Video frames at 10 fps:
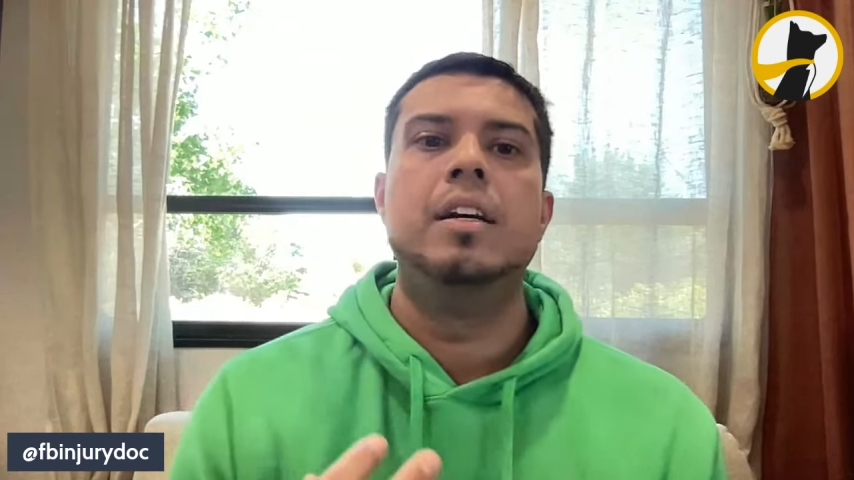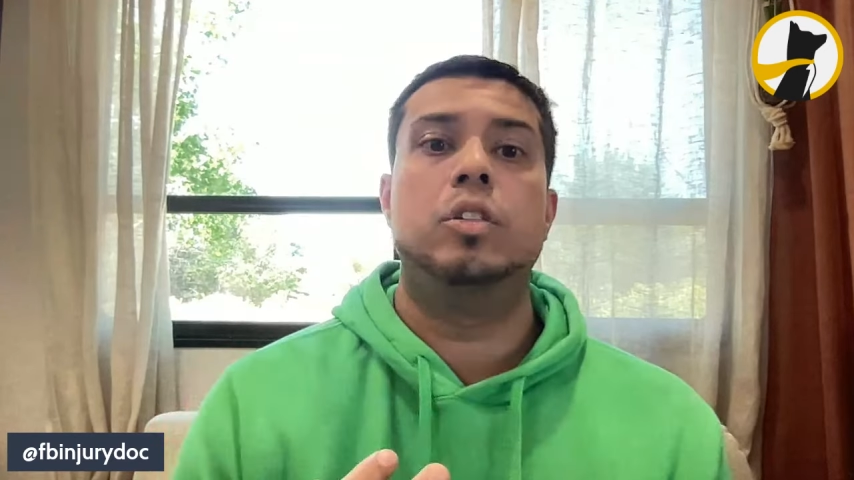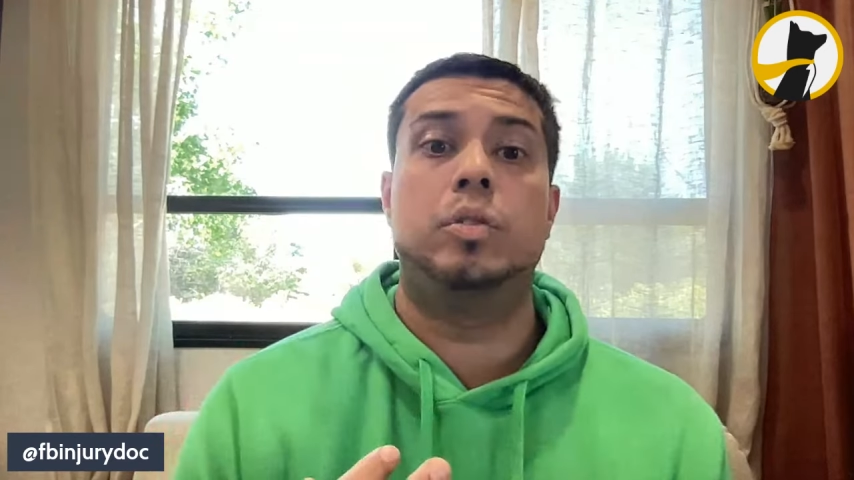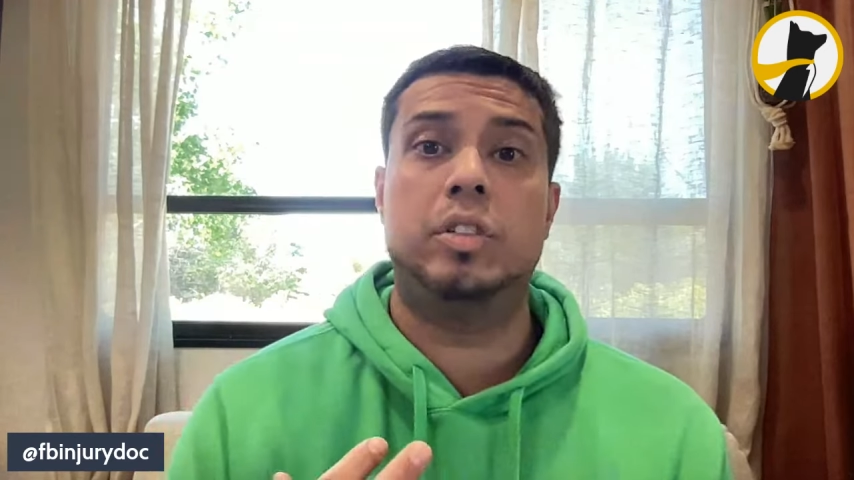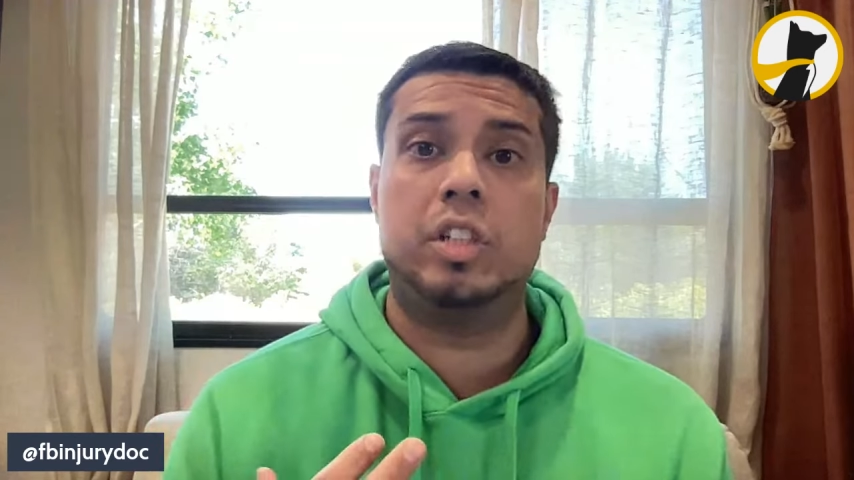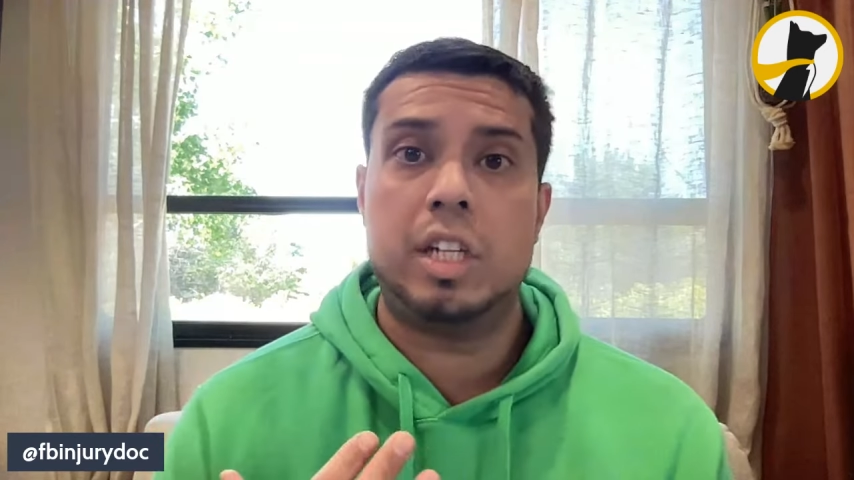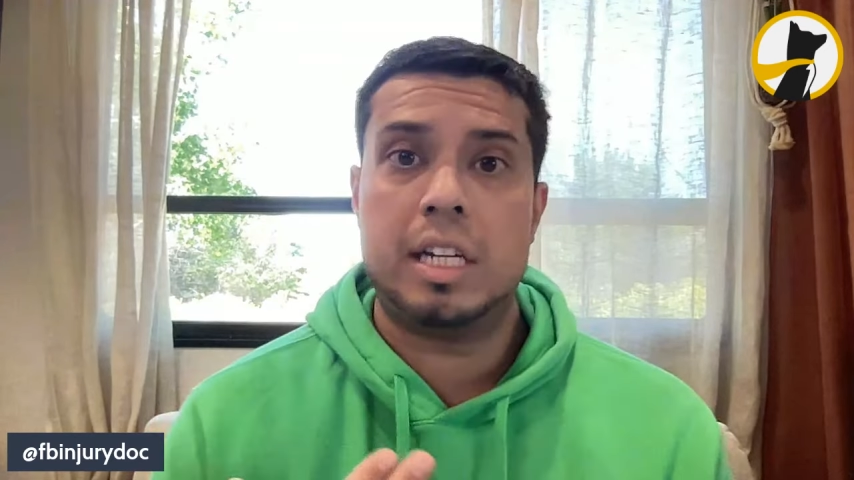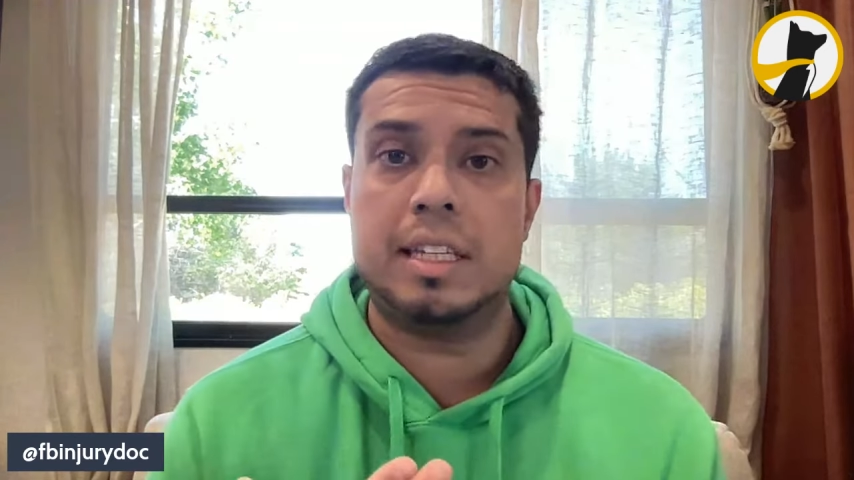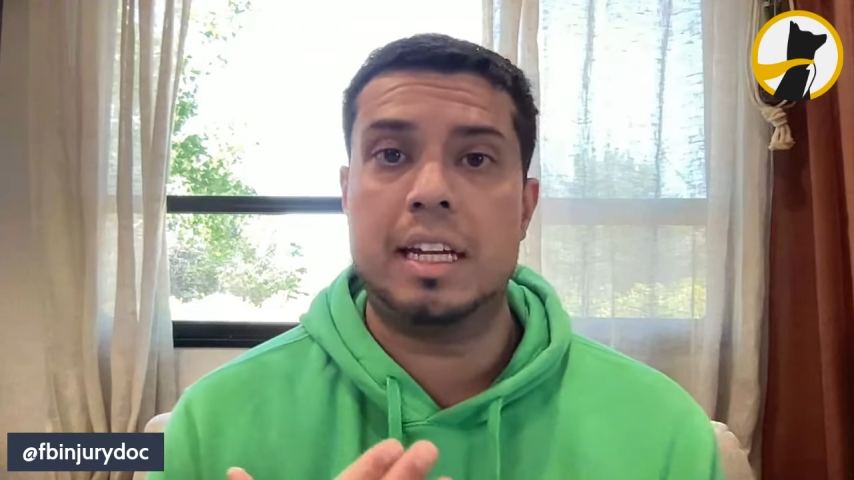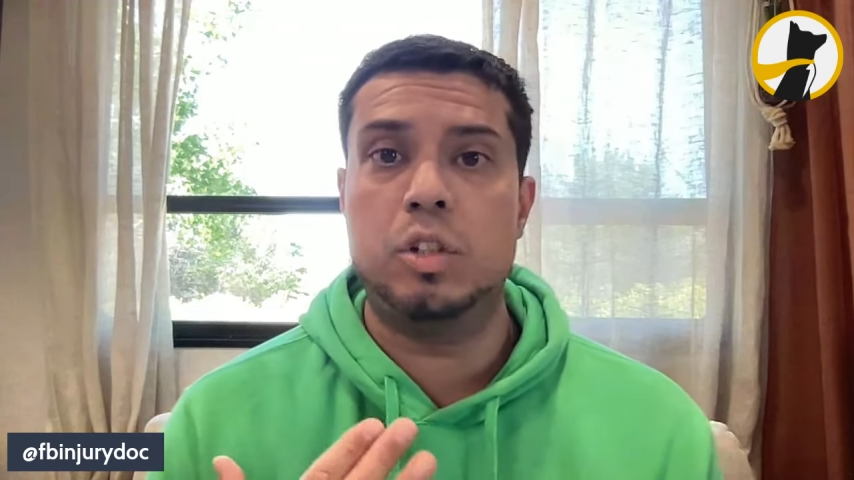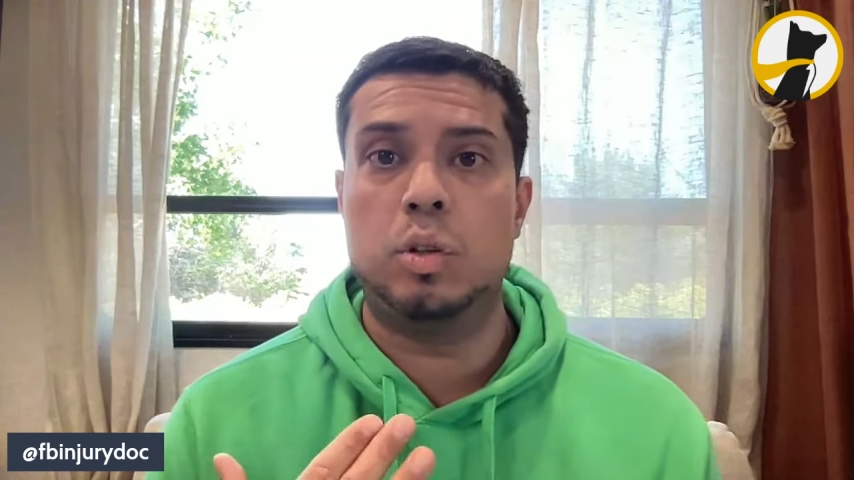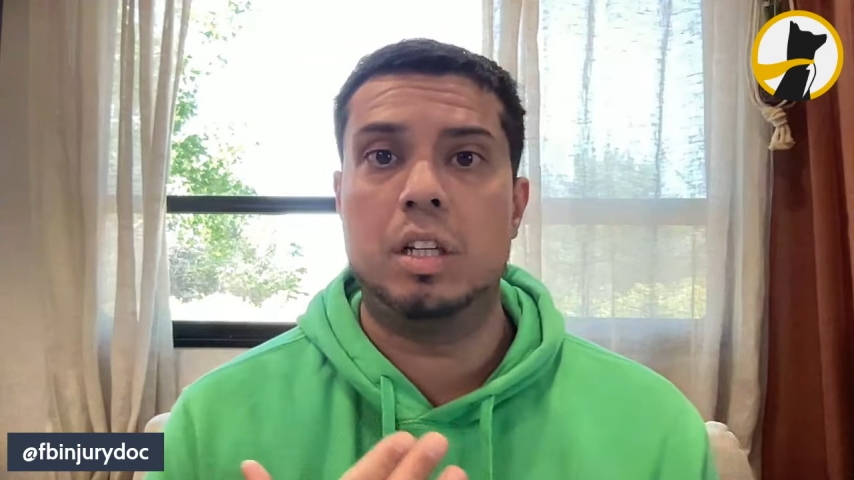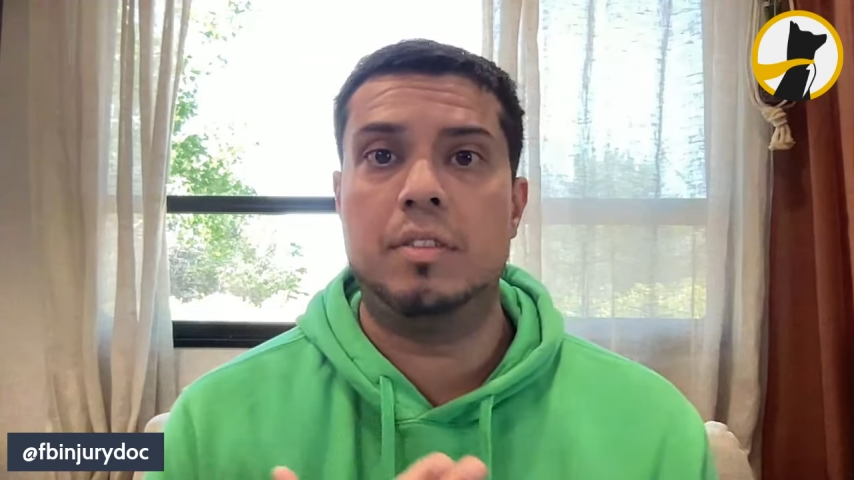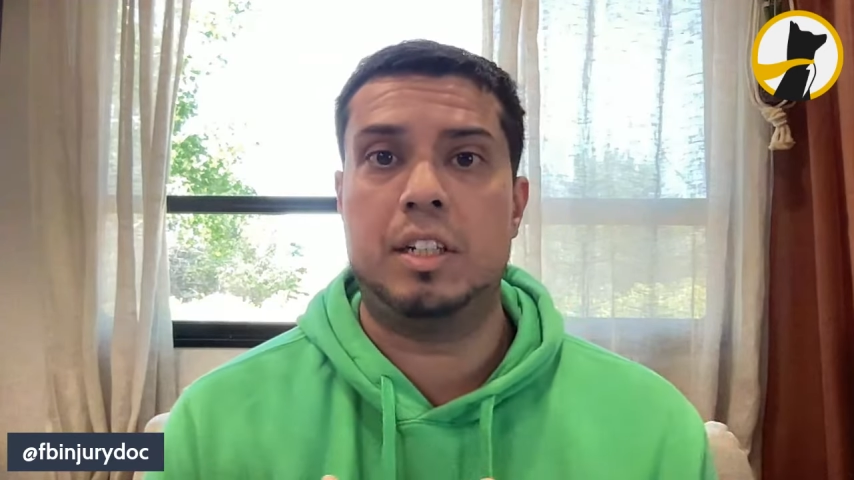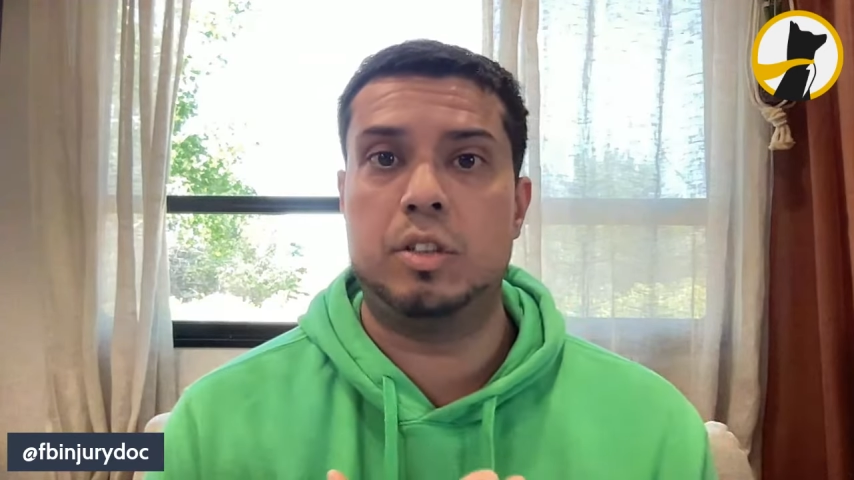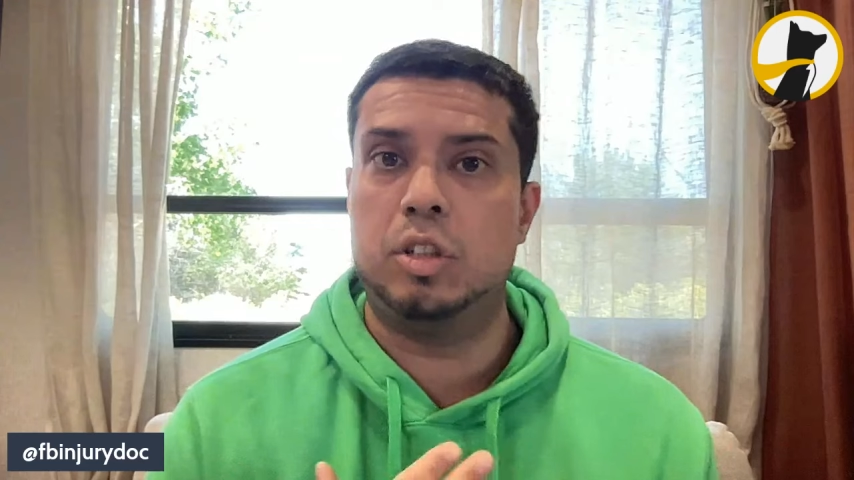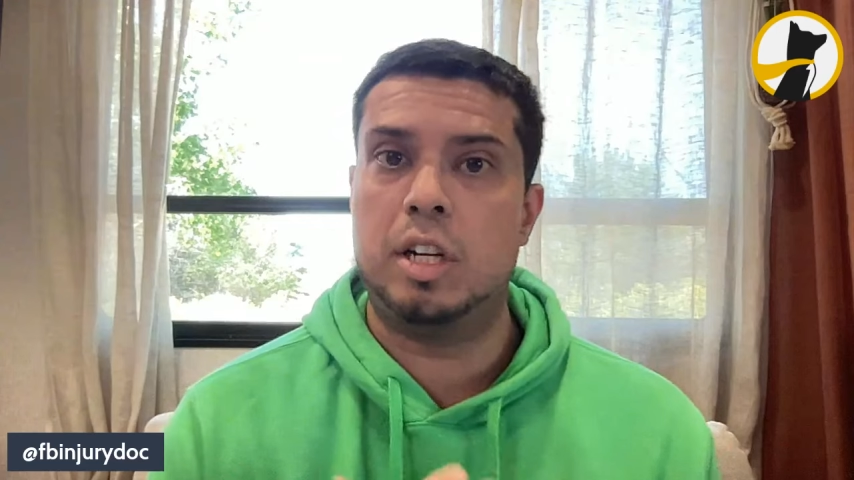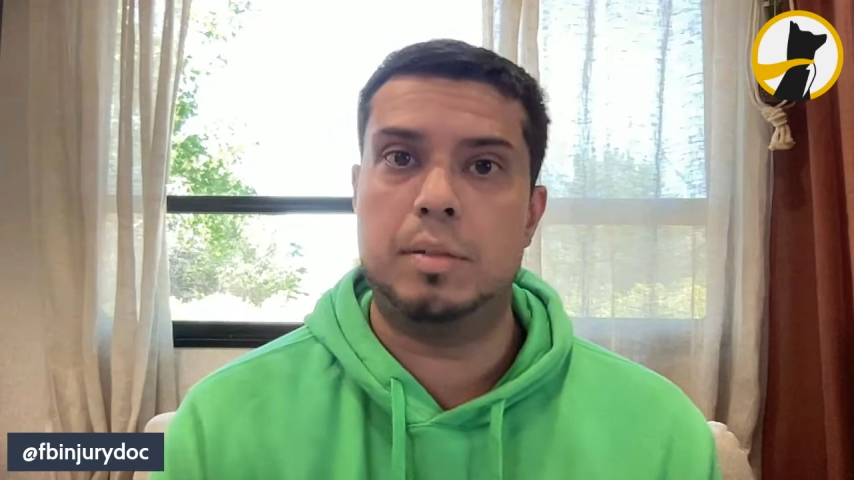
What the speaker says: So there's a chance that Jordan Love actually tries